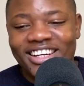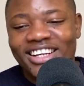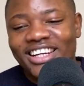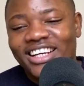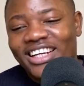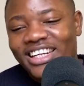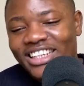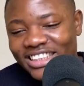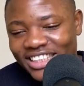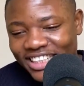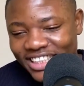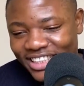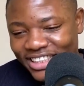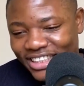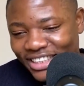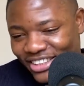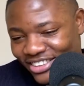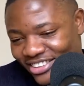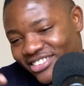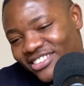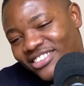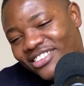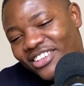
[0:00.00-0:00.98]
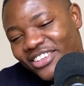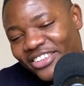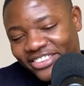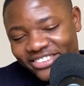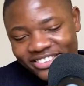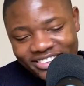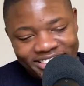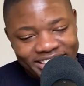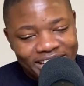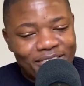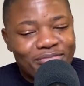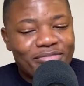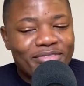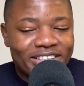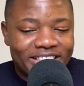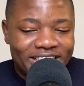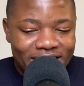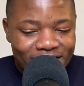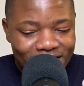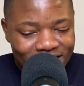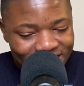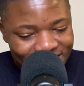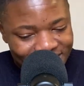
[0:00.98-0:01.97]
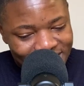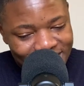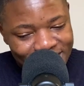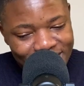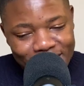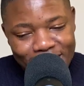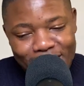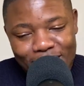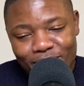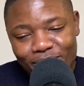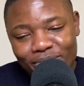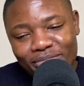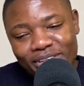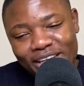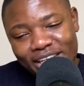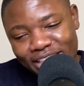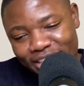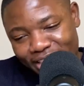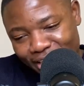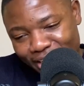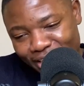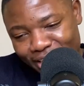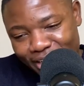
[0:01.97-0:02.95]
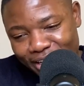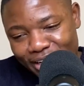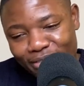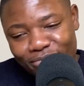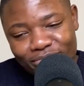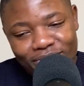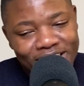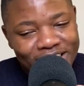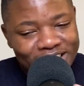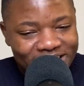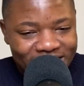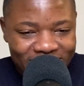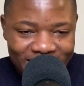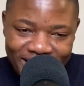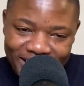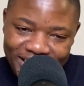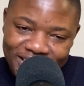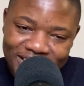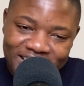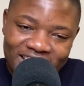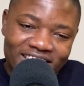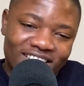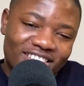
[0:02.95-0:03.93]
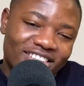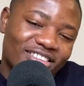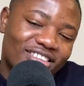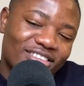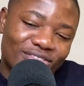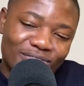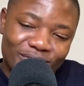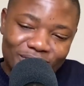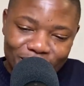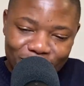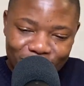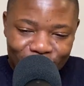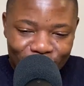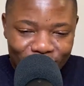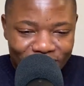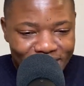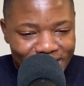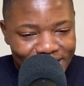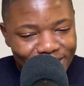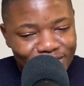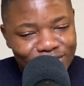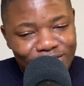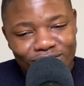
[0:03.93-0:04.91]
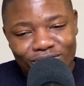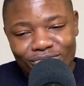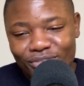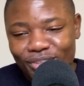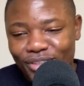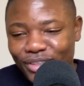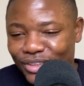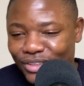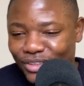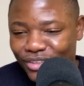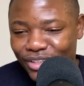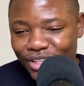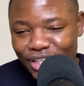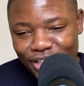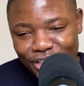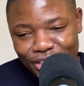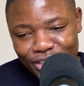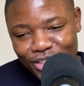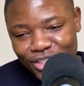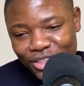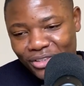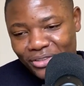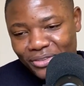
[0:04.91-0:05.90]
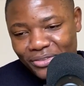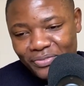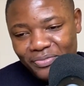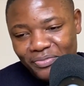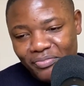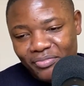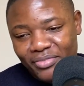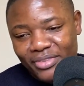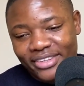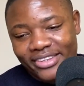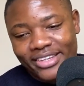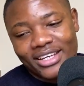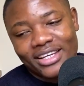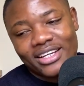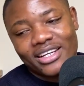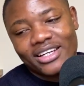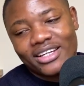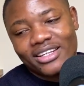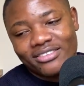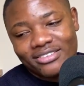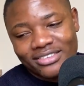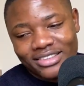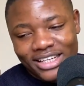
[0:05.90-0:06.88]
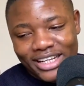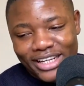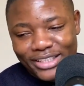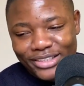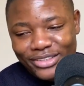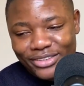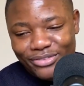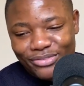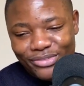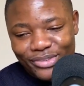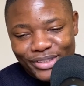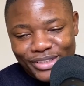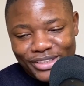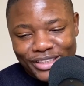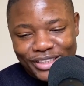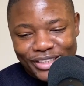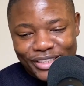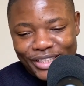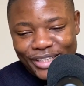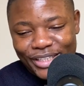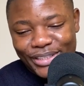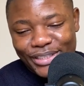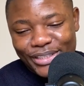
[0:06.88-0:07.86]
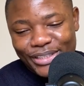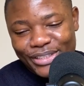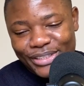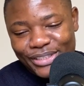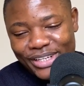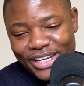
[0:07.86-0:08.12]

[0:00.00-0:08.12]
So send it up. Let's set it up. Let's get it done. We'll add your voice to the intro. We'll add your voice to the intro.